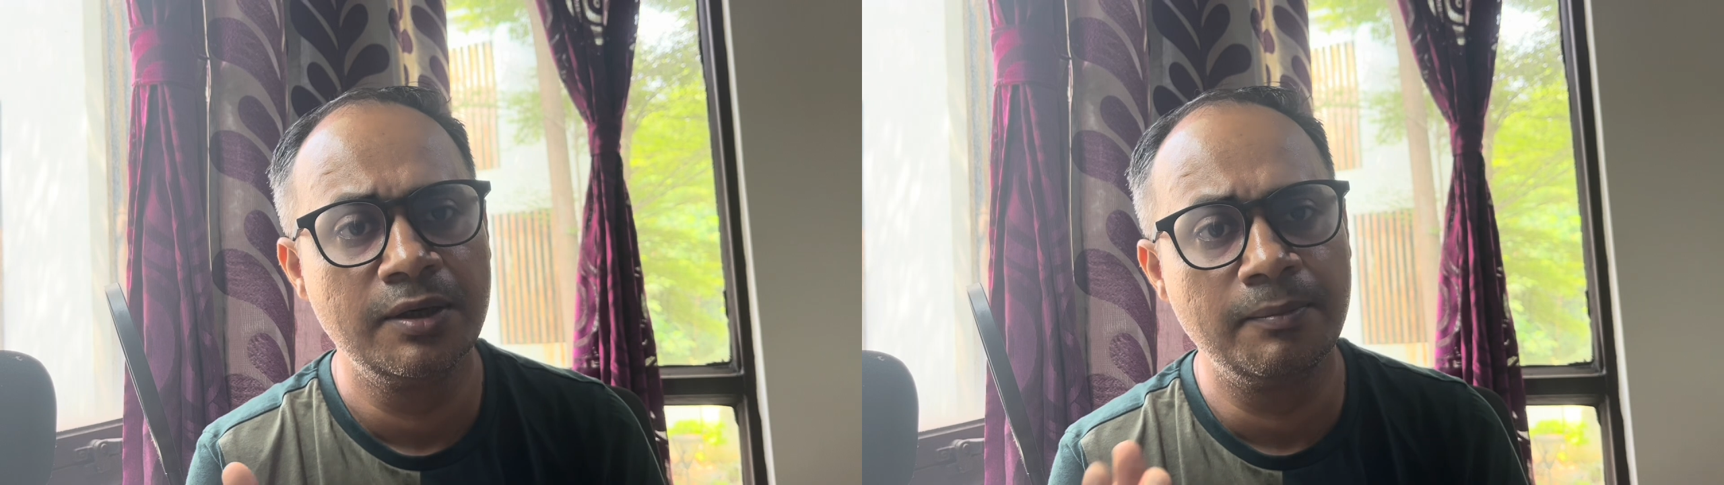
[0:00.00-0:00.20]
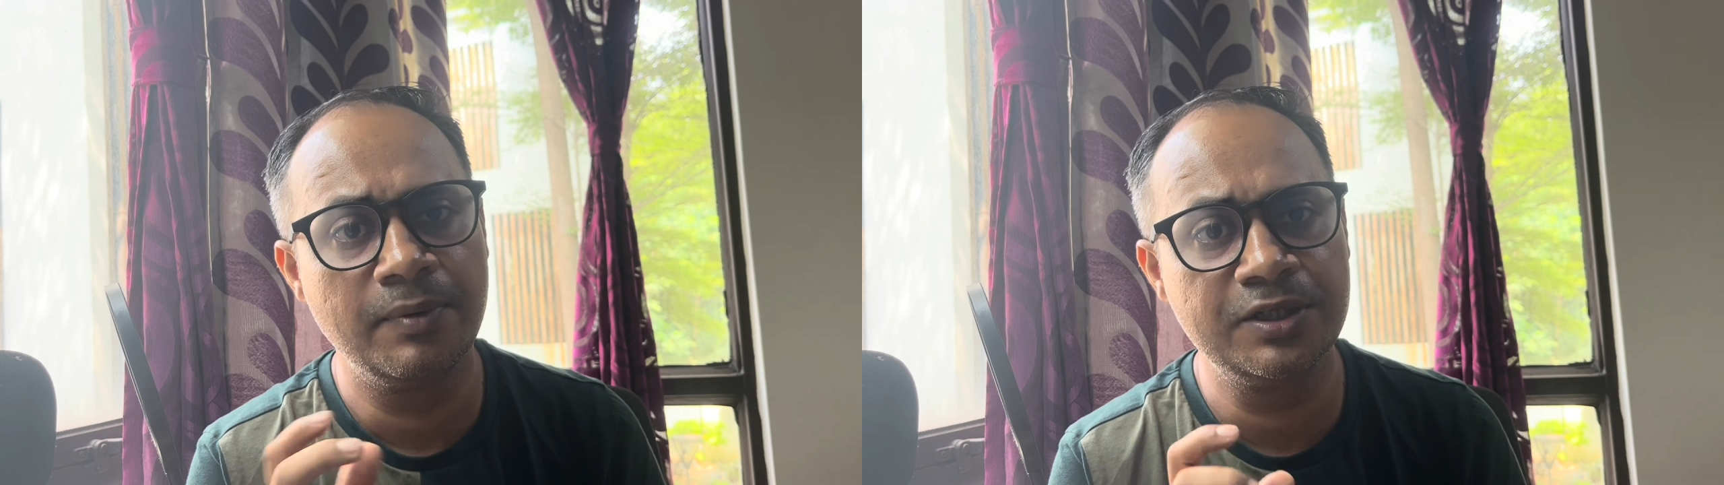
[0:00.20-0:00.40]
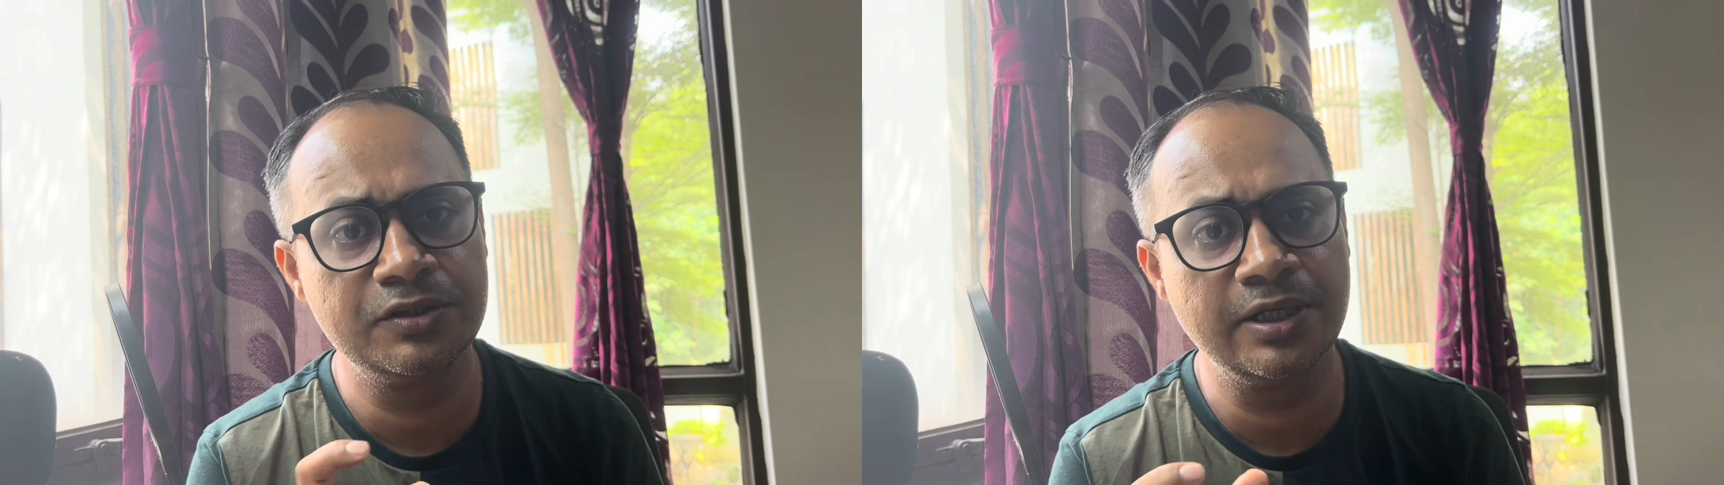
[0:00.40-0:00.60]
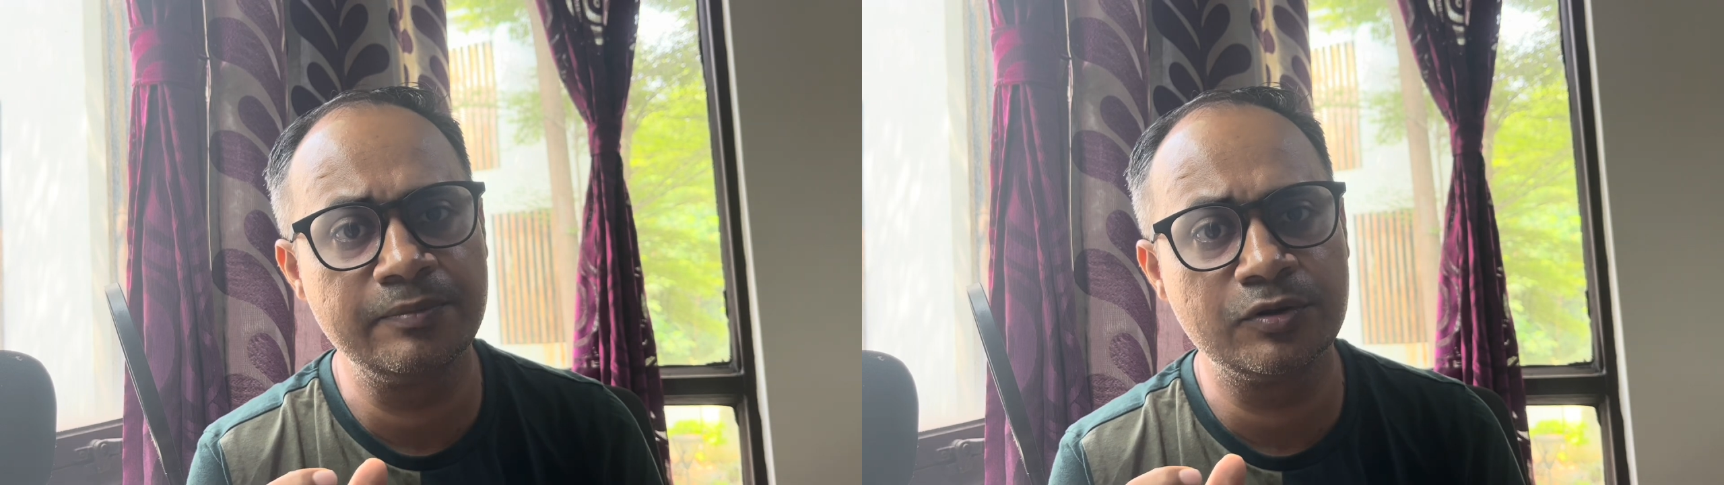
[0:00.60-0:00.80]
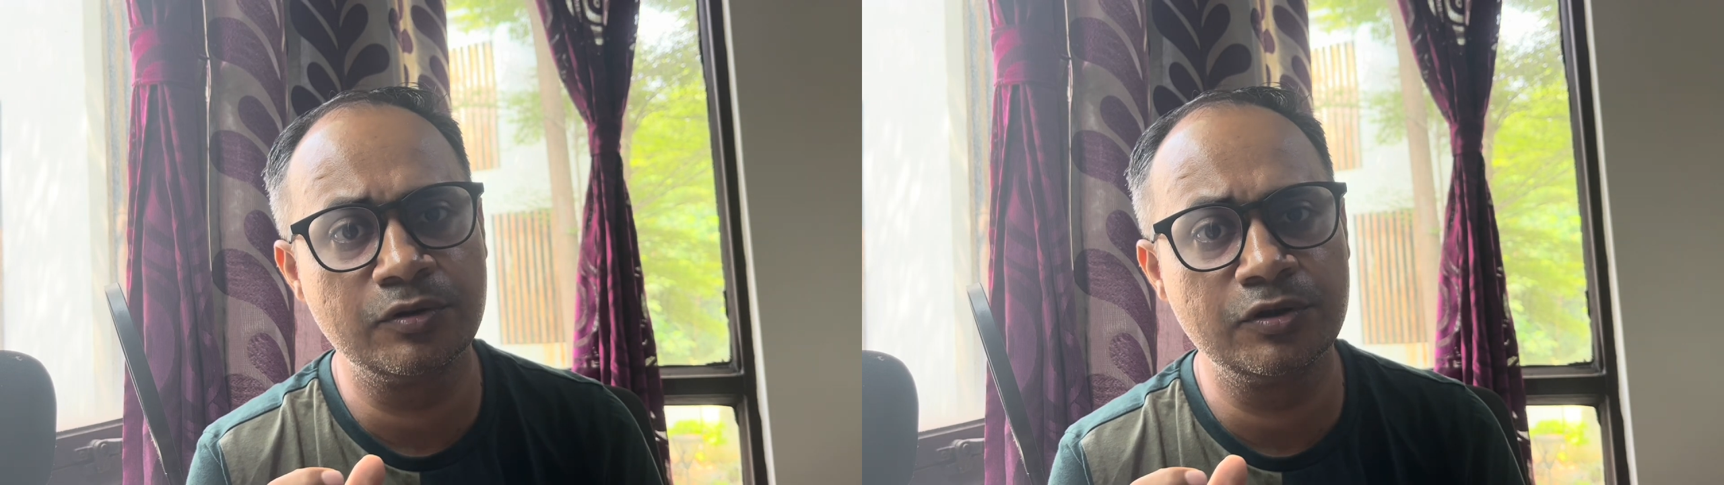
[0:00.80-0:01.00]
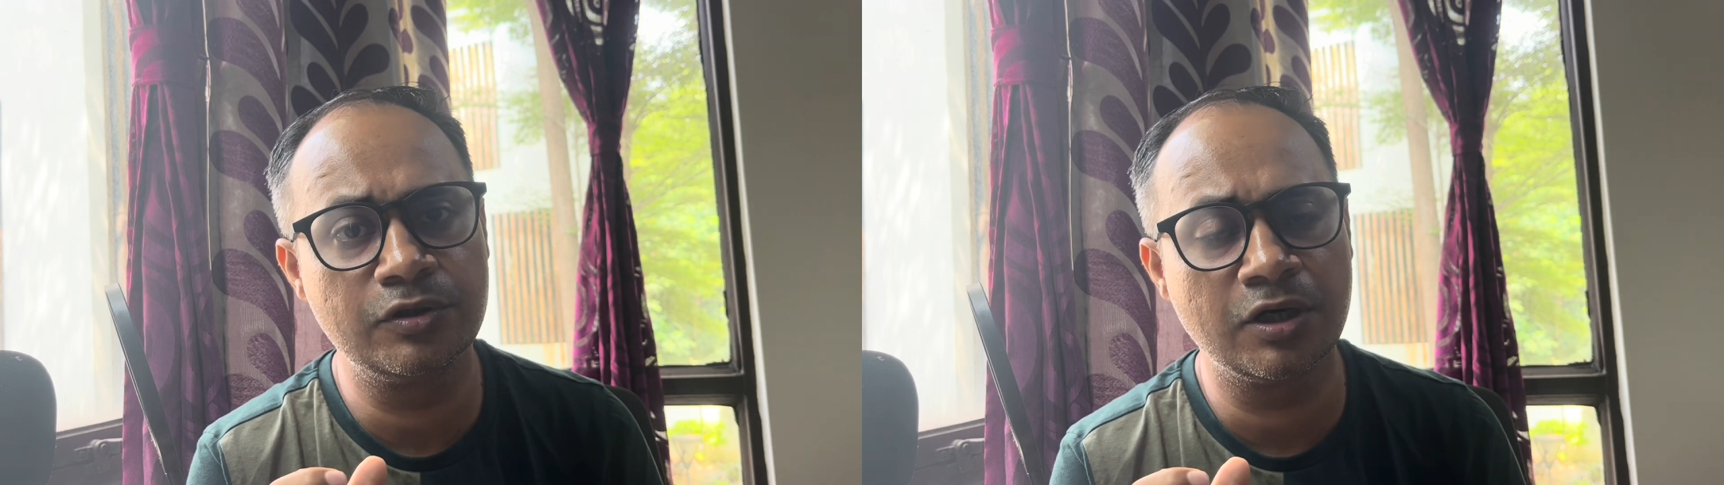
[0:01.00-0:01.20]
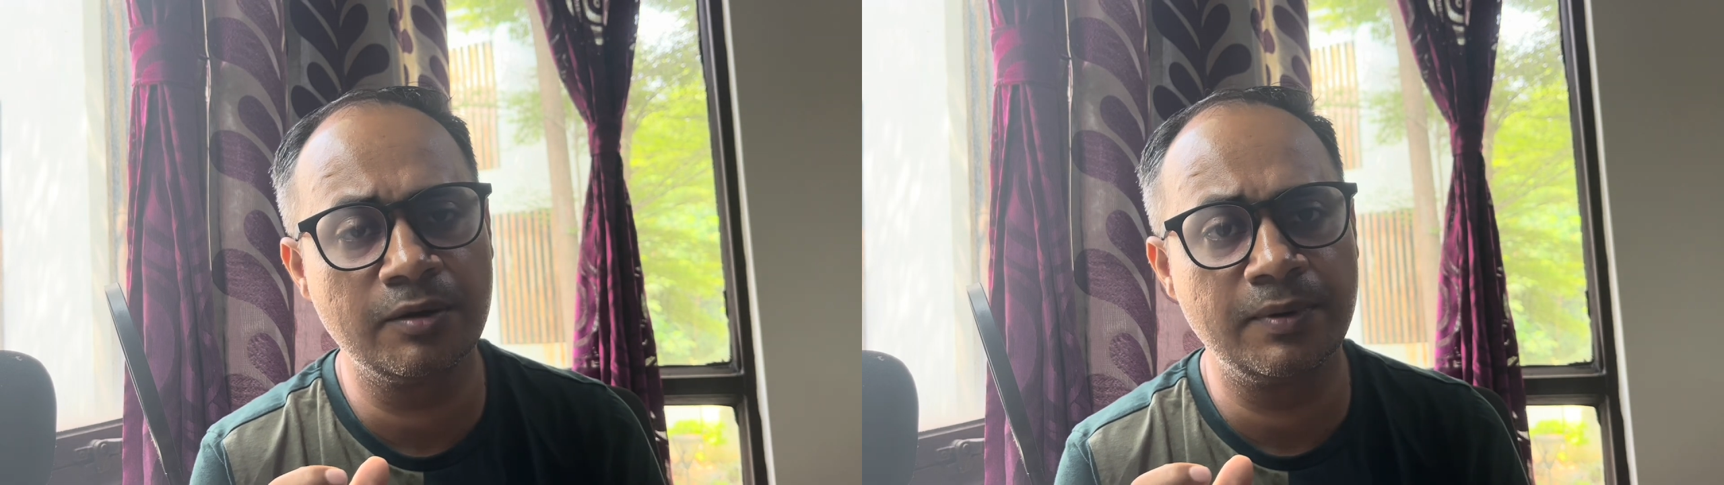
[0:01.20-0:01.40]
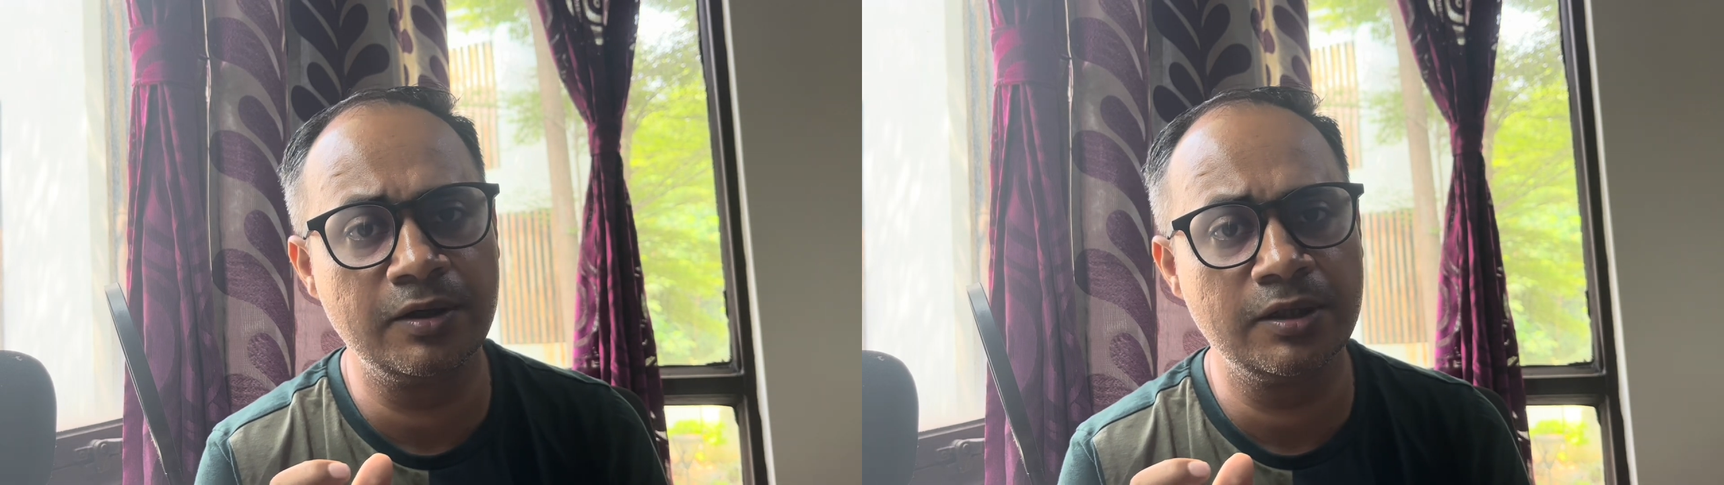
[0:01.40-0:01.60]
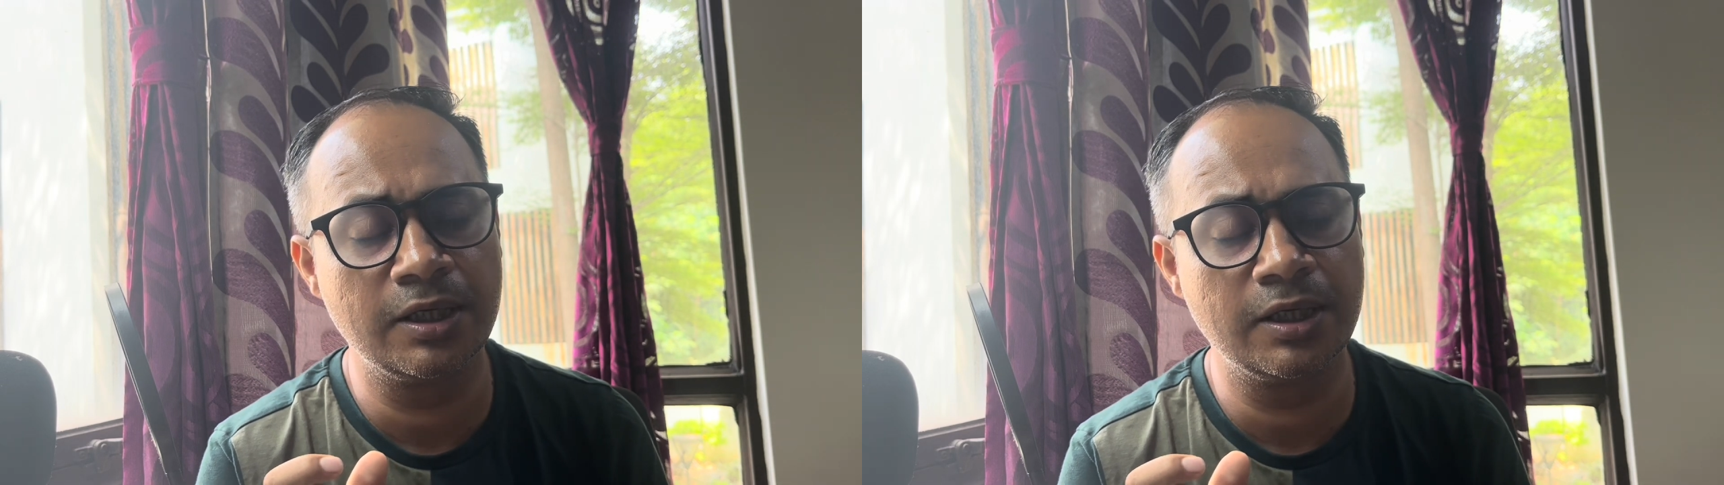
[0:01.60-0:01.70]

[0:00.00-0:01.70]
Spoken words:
but today I'm going to talk about